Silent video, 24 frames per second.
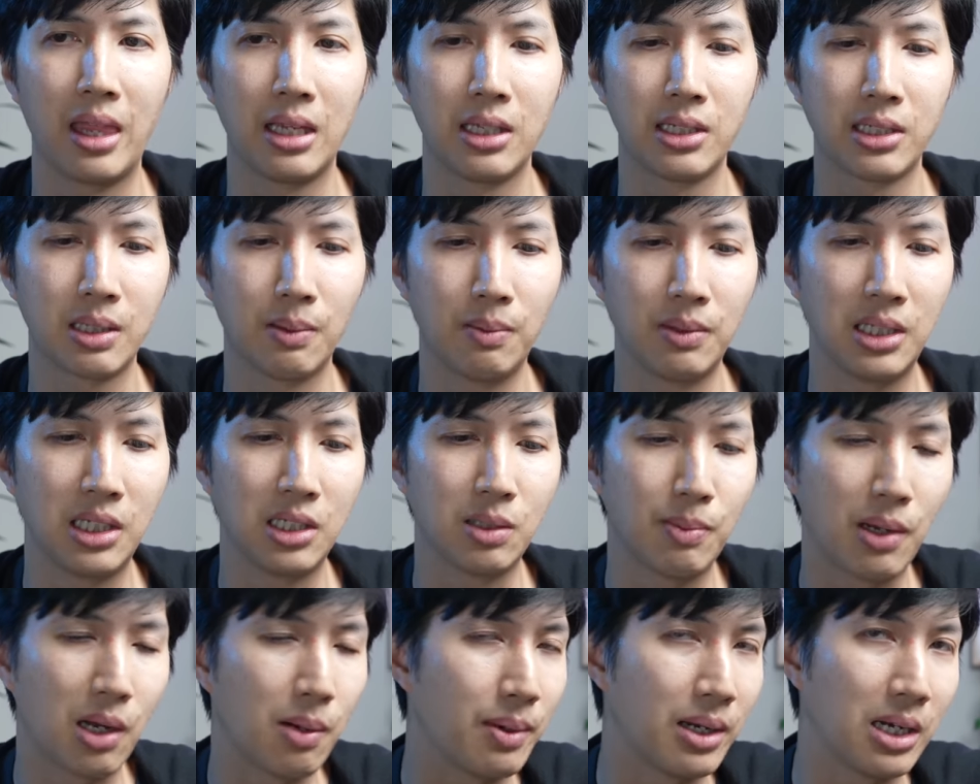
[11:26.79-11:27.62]
some of these
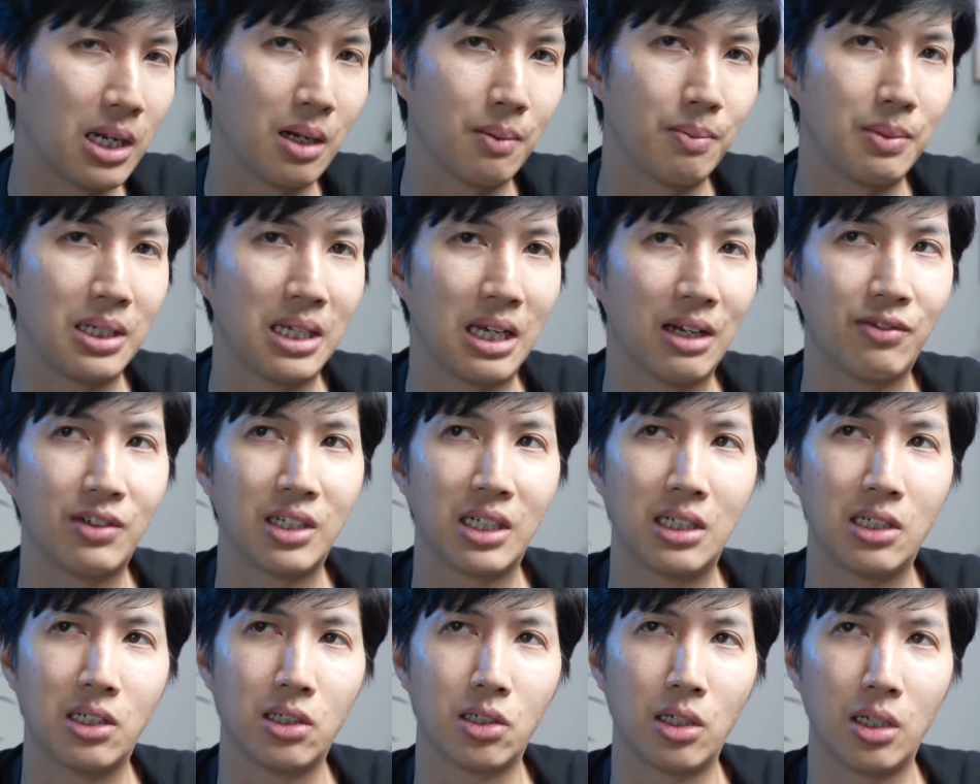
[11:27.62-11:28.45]
may or may not be
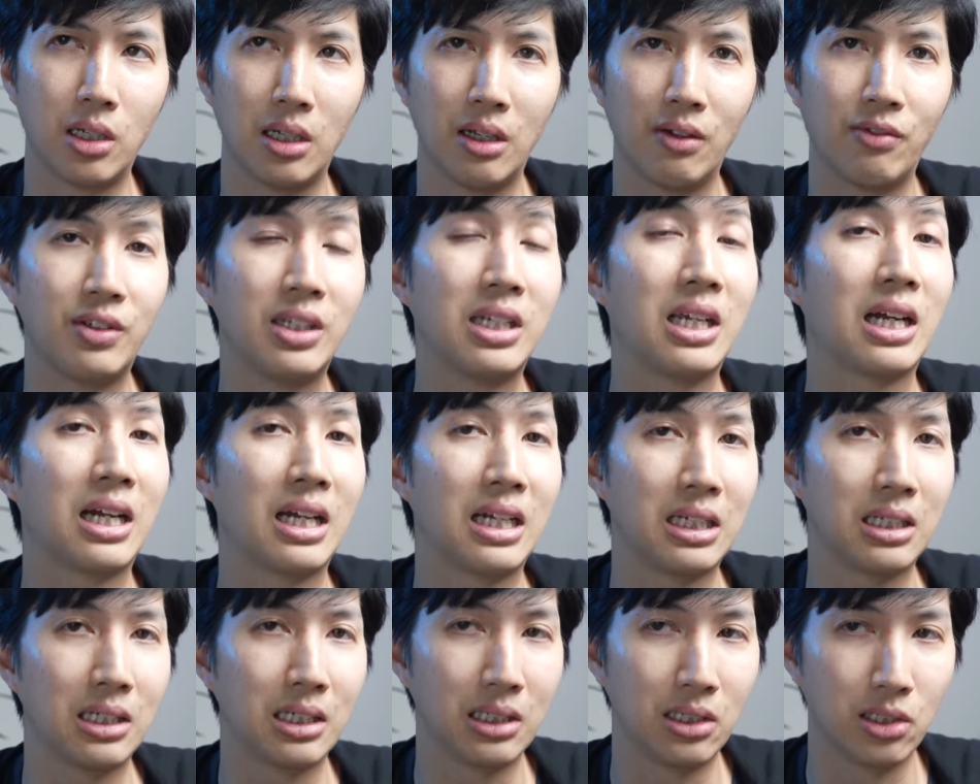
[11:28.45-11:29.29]

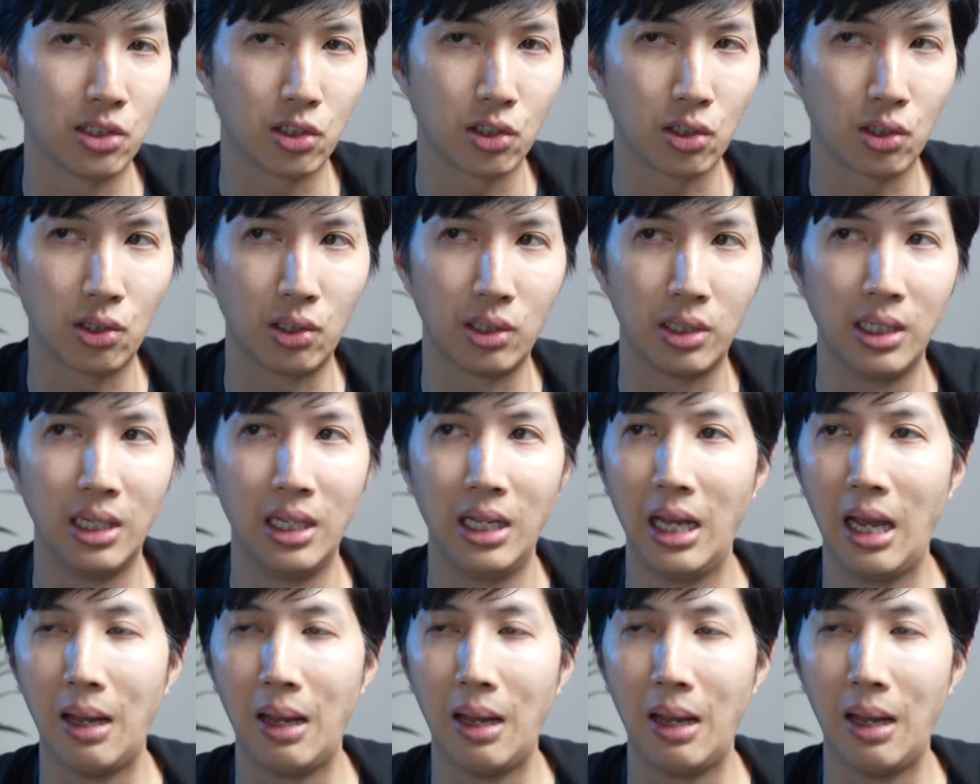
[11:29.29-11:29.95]
FDI insured.